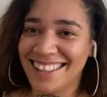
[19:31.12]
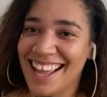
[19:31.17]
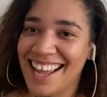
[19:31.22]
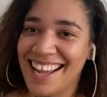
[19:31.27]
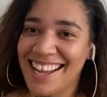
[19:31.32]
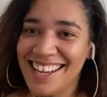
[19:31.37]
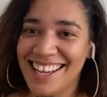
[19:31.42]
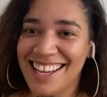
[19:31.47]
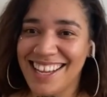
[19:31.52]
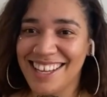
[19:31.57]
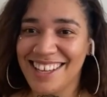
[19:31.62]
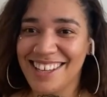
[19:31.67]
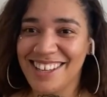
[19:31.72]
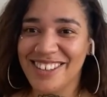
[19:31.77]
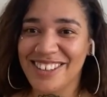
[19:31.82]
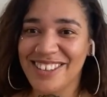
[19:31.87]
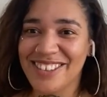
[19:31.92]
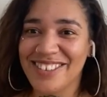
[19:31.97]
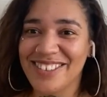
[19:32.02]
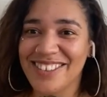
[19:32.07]
Thank
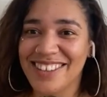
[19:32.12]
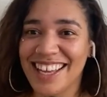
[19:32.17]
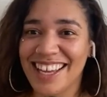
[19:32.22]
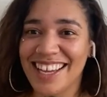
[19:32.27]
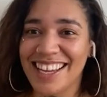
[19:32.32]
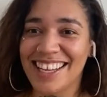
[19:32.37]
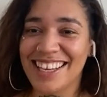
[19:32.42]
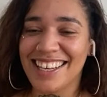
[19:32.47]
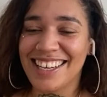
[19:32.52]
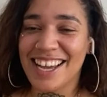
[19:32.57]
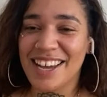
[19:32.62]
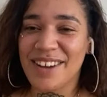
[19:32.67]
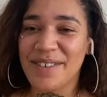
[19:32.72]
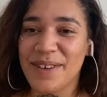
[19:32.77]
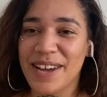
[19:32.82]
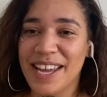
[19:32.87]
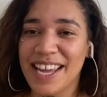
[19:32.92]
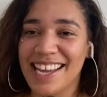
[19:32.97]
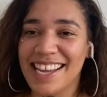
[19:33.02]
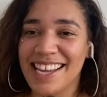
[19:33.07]
you. I cannot
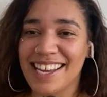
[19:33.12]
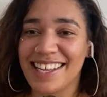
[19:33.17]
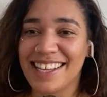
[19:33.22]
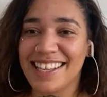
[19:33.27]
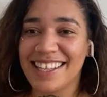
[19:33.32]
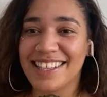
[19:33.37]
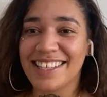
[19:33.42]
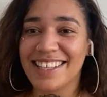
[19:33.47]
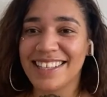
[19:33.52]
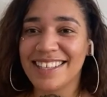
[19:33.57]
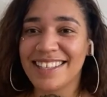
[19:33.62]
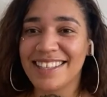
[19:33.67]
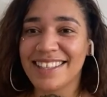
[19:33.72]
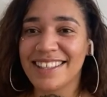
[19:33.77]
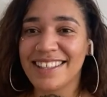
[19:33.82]
wait get it